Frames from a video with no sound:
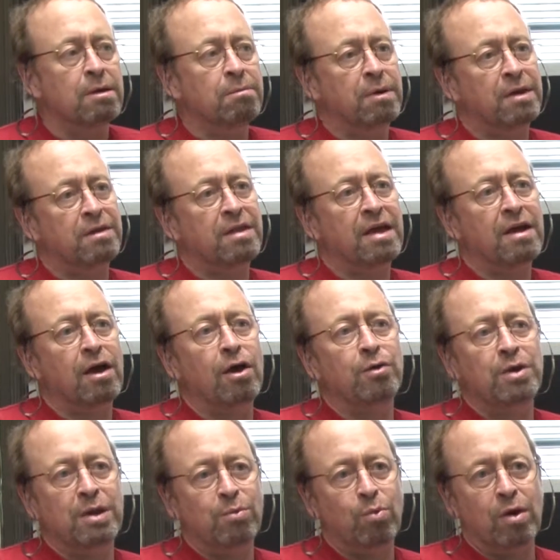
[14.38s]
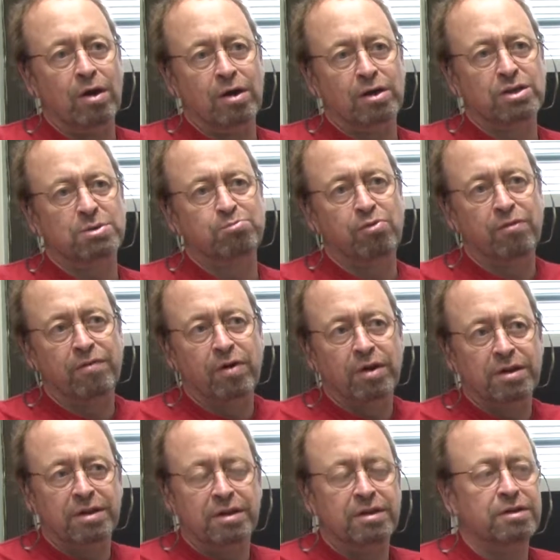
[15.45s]
But that only works
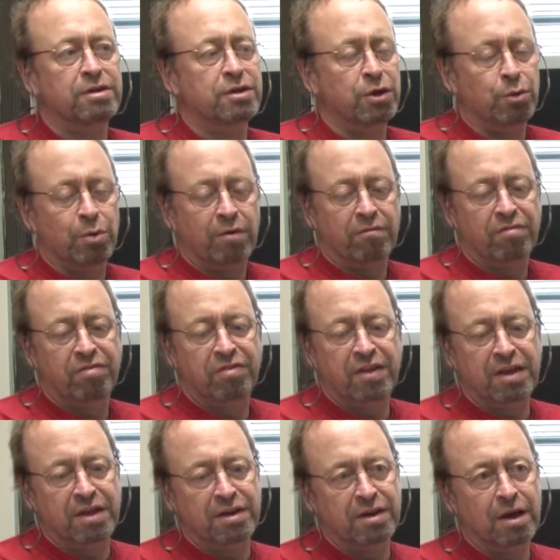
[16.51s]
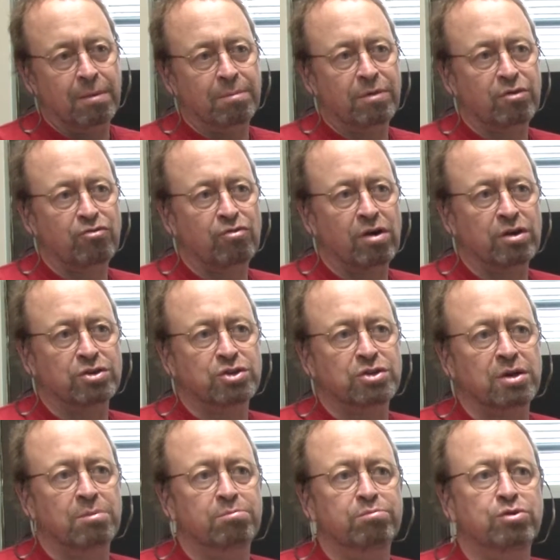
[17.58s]
provided you have thickened up the crust
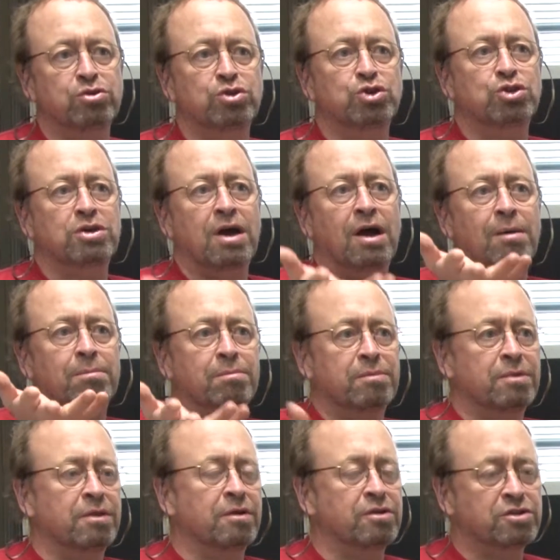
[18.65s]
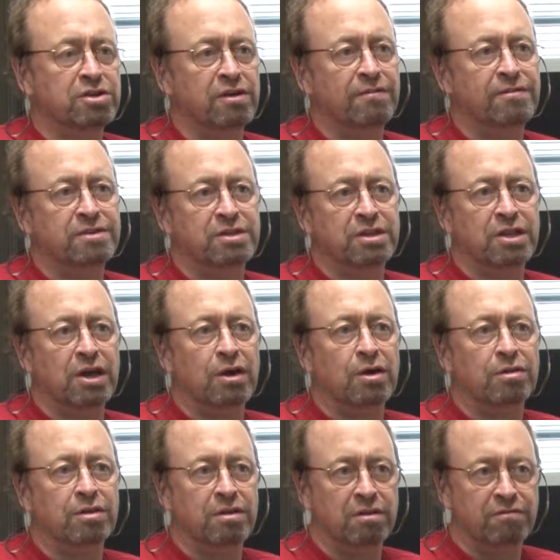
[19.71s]
and pushed up the surface of the
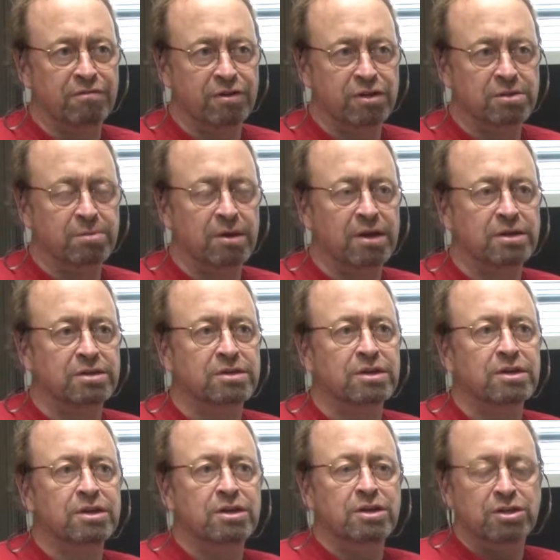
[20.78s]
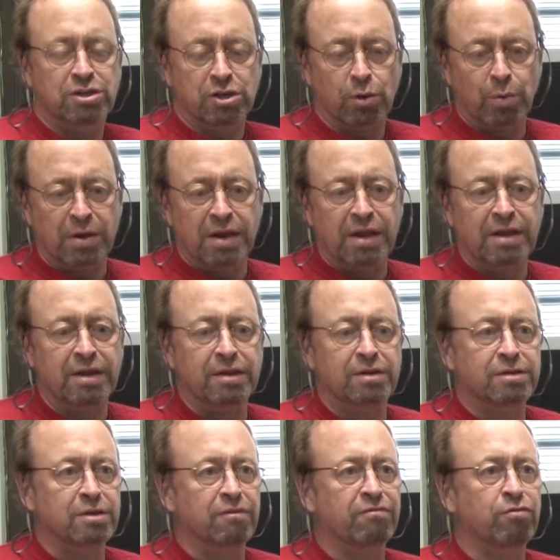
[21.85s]
earth in the first place. So we
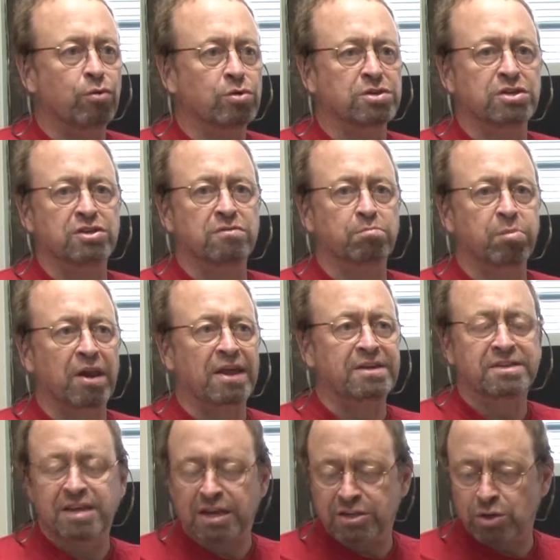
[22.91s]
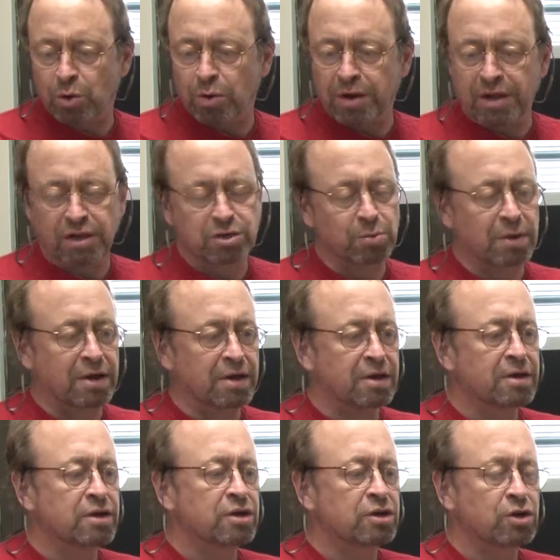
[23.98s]
need the forces of plate tectonics where
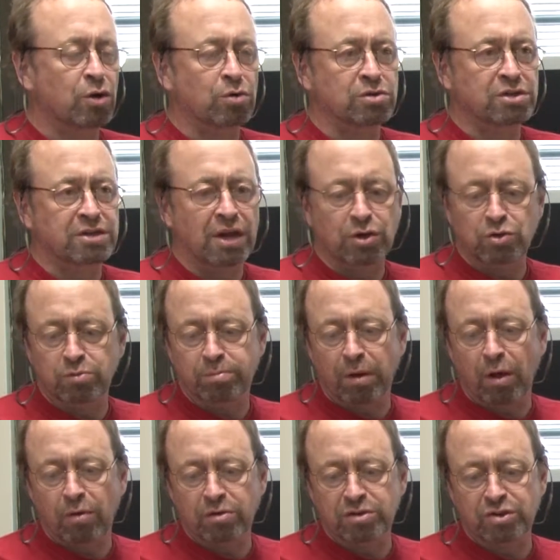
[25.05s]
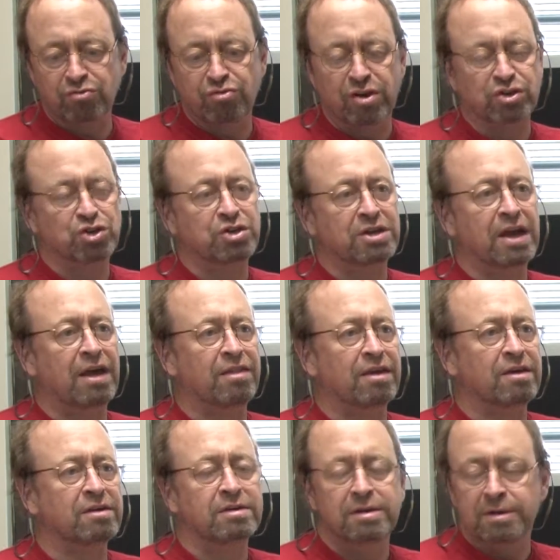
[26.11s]
continental blocks crash
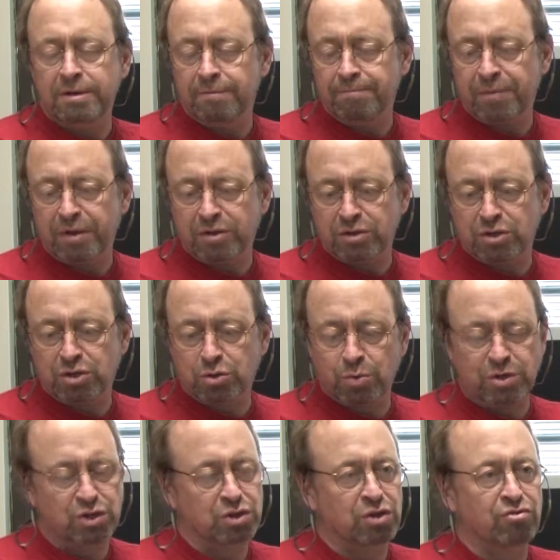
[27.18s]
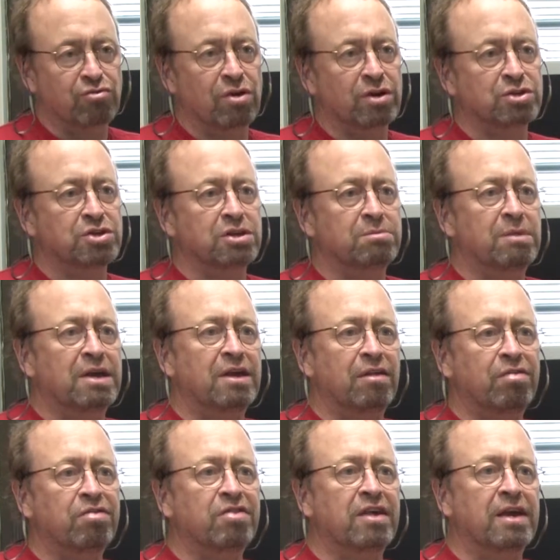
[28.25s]
together and squish the crust and make
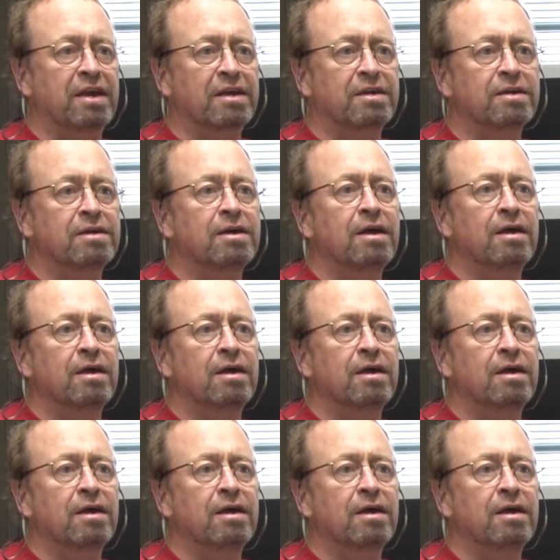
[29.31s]
it thick